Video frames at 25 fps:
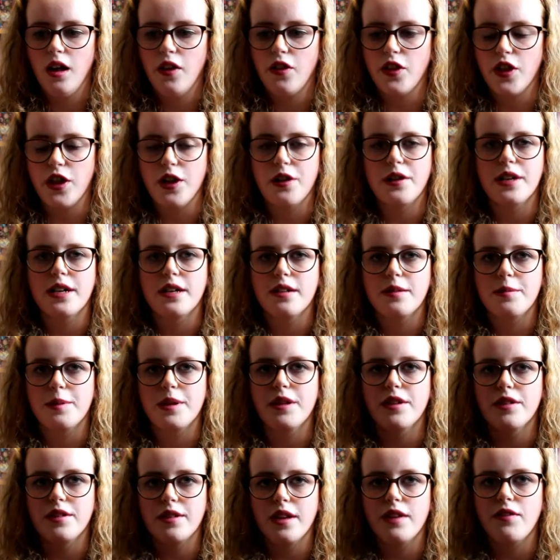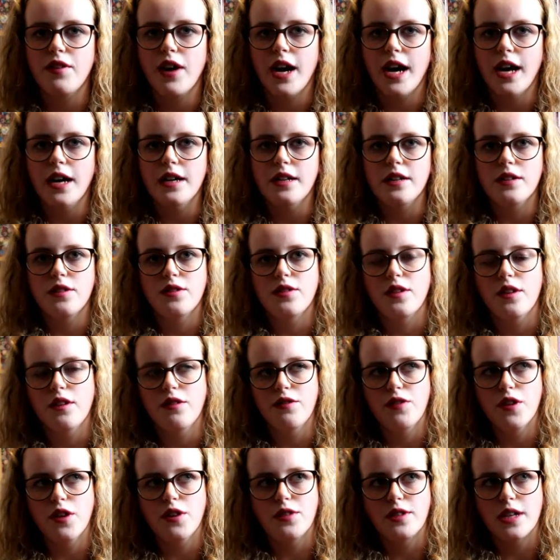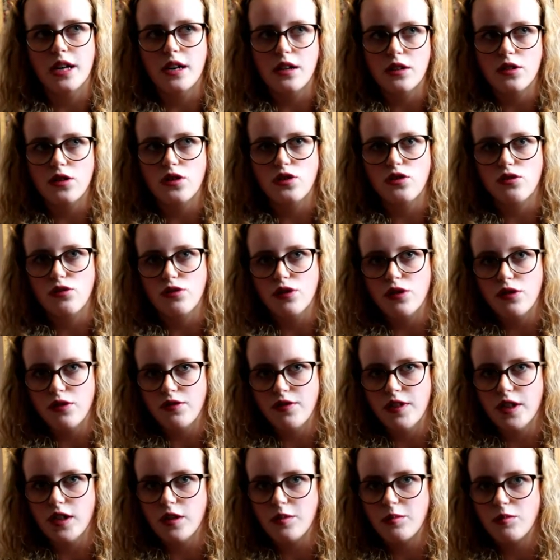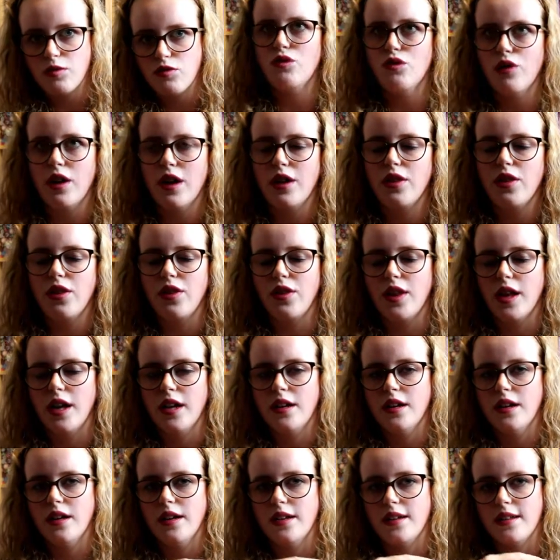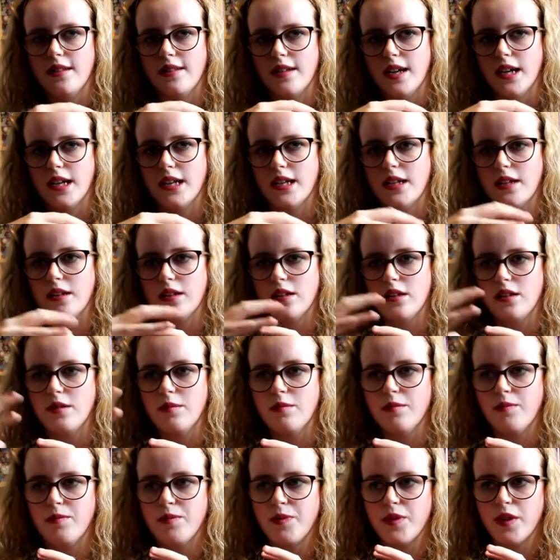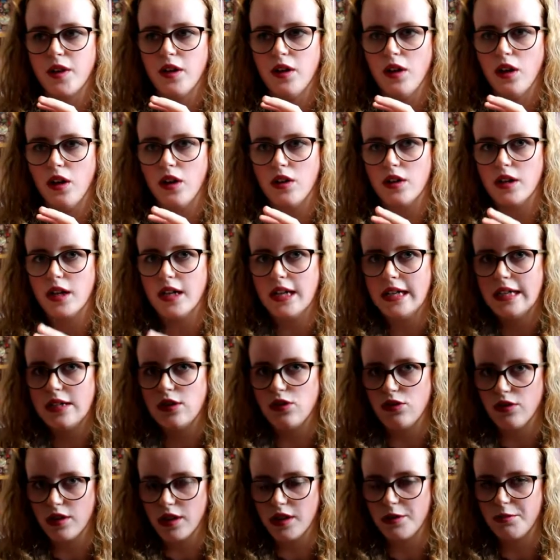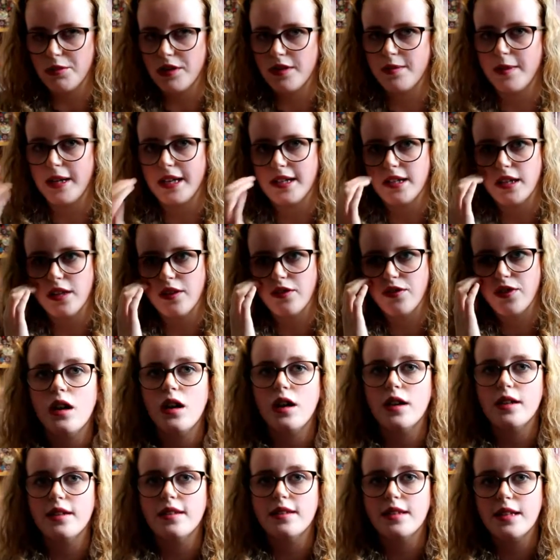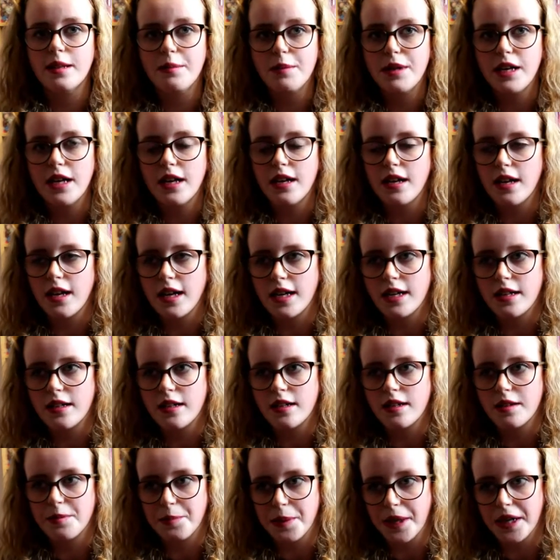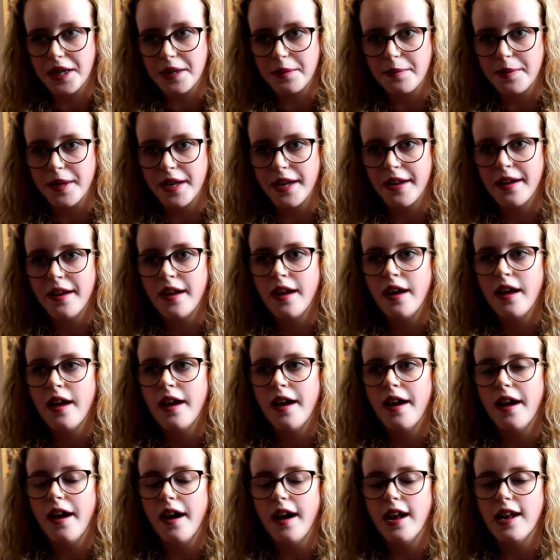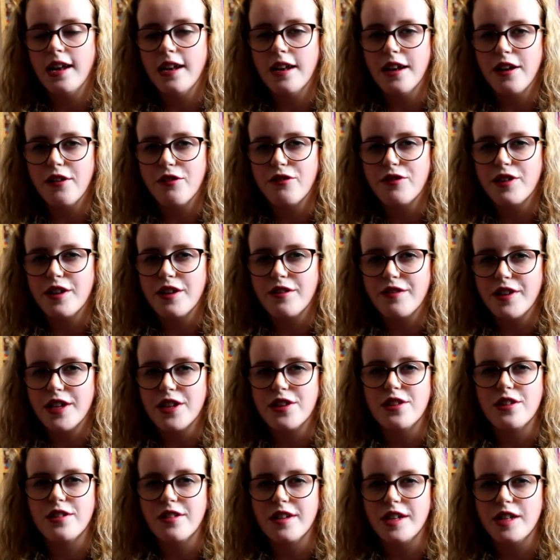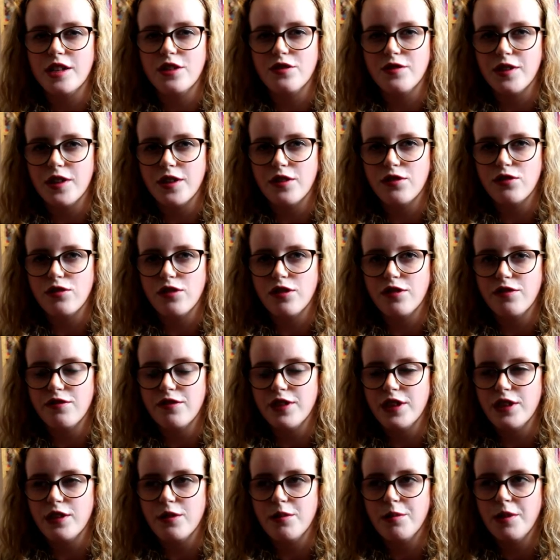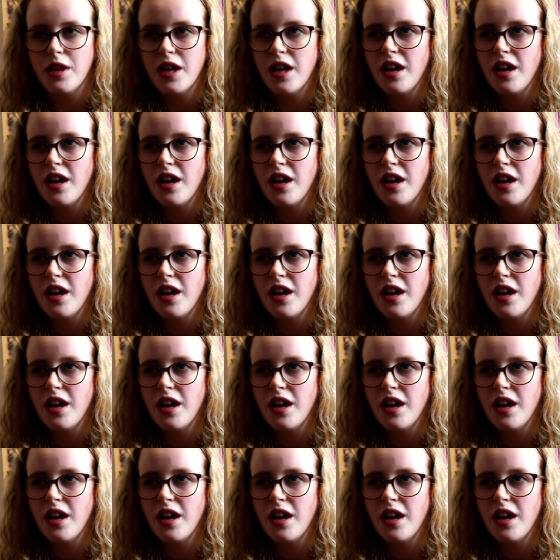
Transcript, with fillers: the only experience I've had is of those characters through the films rather than understanding them on a literary perspective. On a similar line to Spider-Man, I love the Avengers Age of Ultron film.